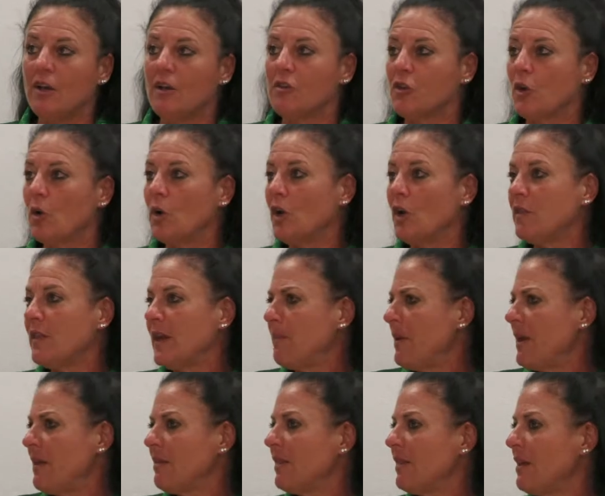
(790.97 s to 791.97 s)
So a lot,
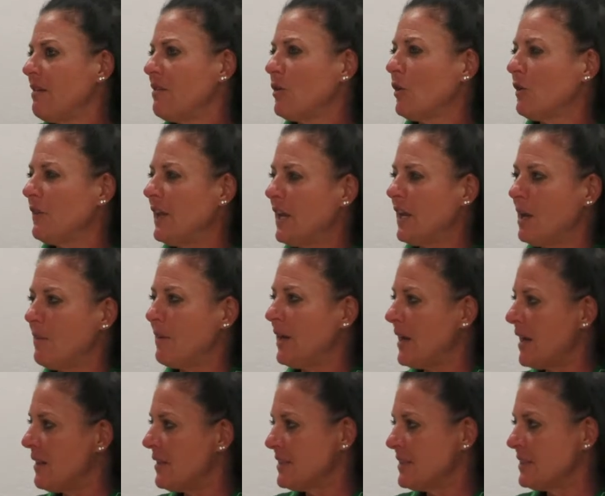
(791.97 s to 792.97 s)
they start thinking about
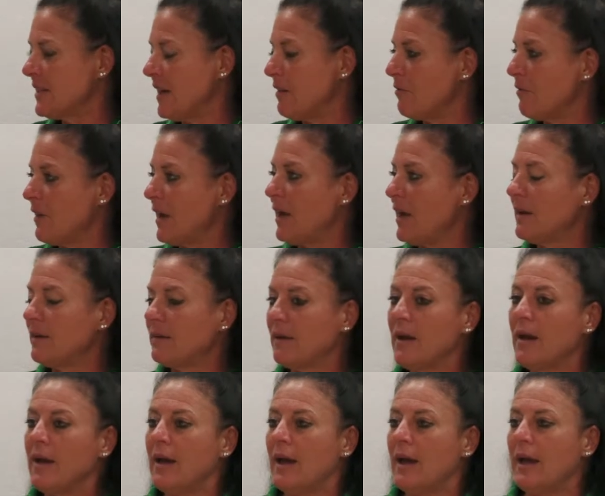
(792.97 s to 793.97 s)
other stuff.
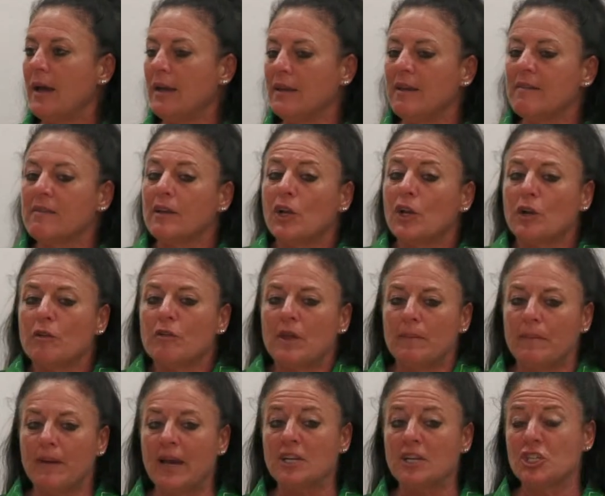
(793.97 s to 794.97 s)
And yes, a lot of
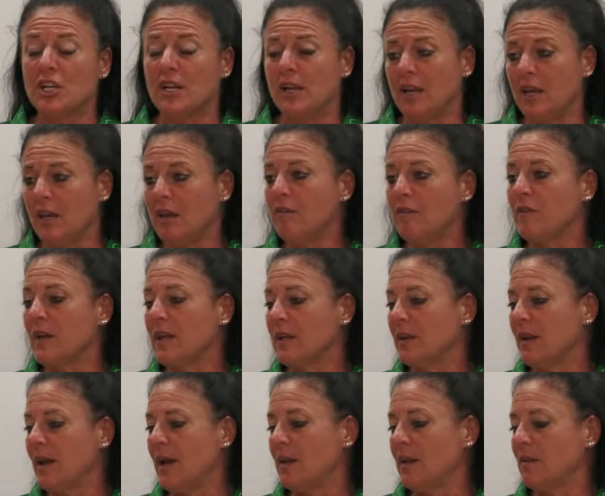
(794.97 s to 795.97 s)
them actually leave
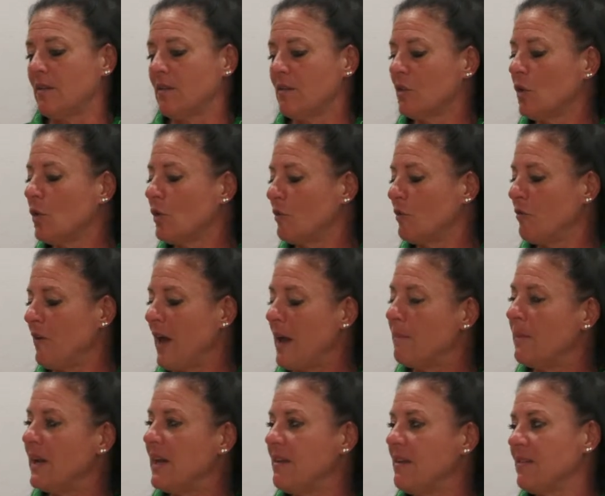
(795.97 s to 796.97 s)
and start
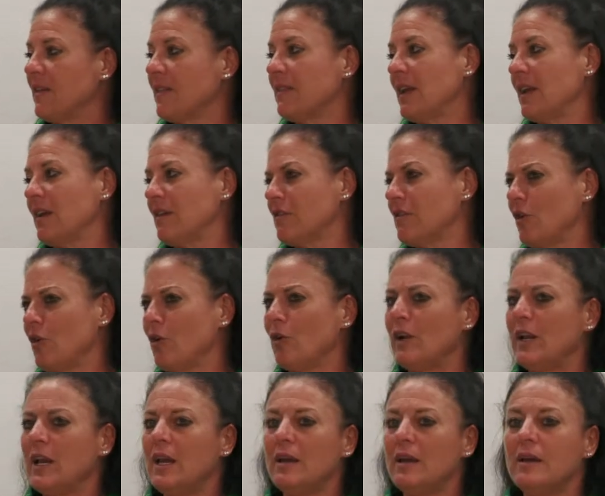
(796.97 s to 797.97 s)
families and things
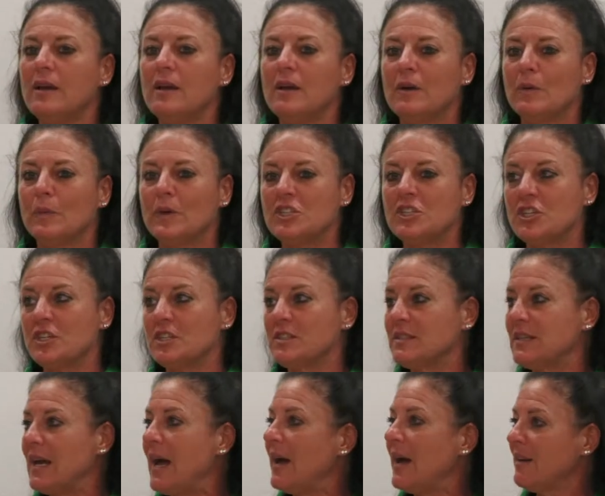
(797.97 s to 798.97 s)
early, which
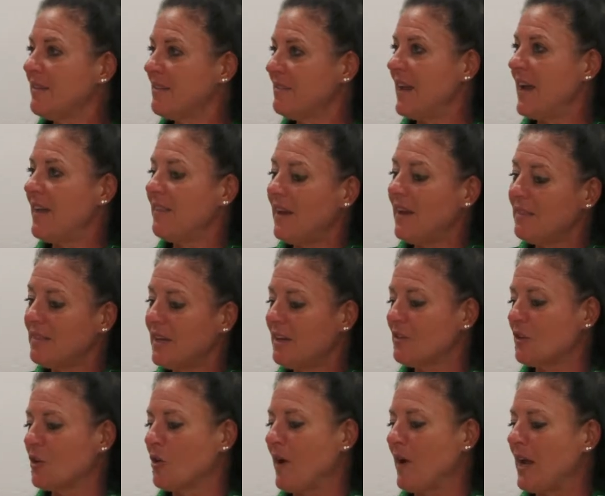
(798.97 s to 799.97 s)
is, I understand that's
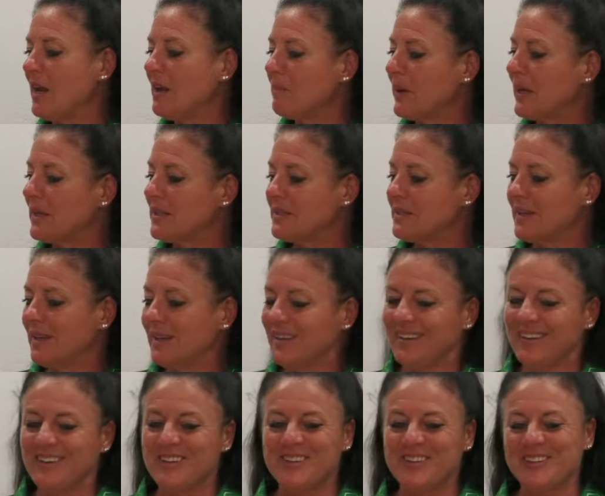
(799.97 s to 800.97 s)
great, but
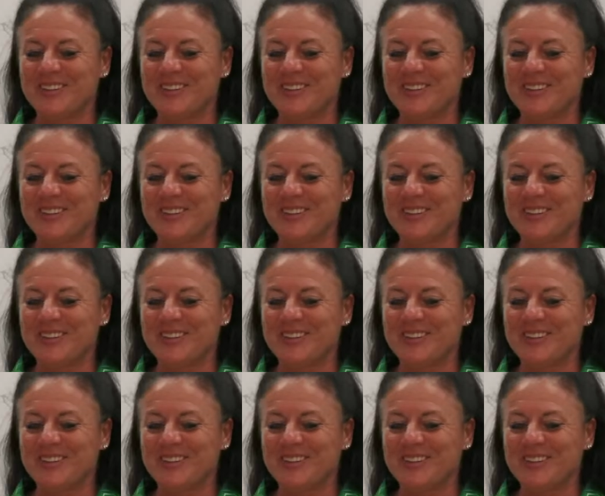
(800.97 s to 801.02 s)
here,